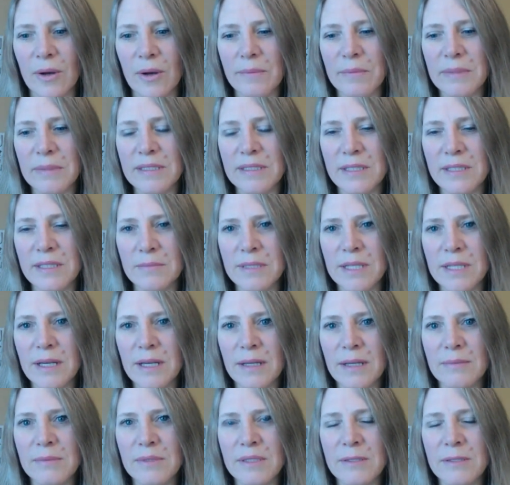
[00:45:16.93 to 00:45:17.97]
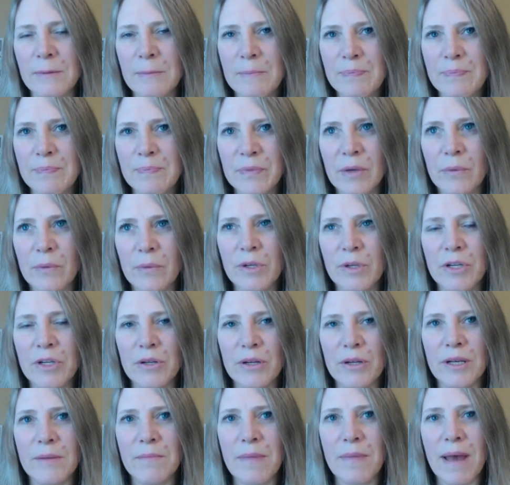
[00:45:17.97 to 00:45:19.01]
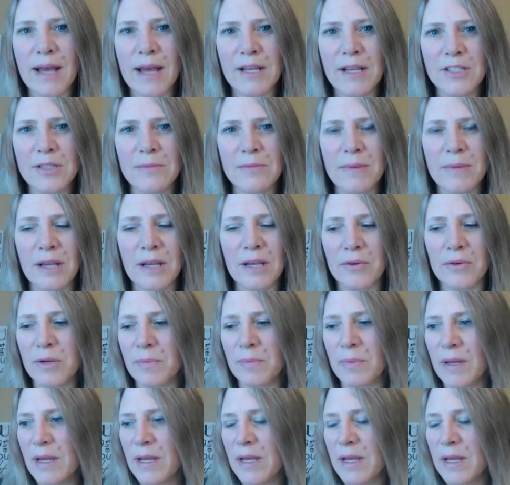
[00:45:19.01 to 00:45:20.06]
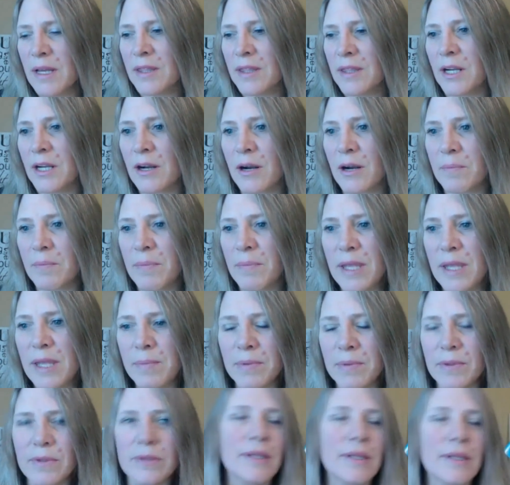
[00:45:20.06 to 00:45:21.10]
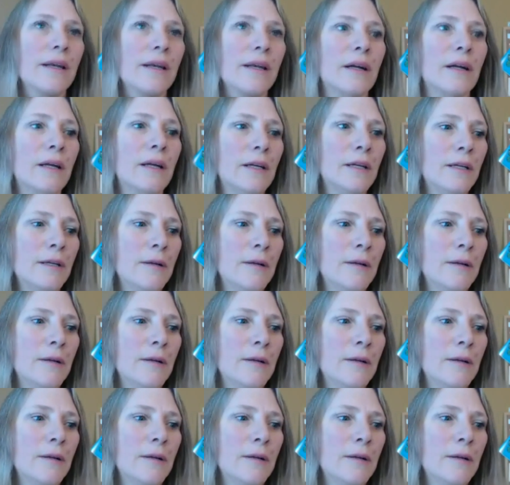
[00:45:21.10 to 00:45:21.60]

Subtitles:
I mean, sometimes when you're in a mastermind group, there are people that are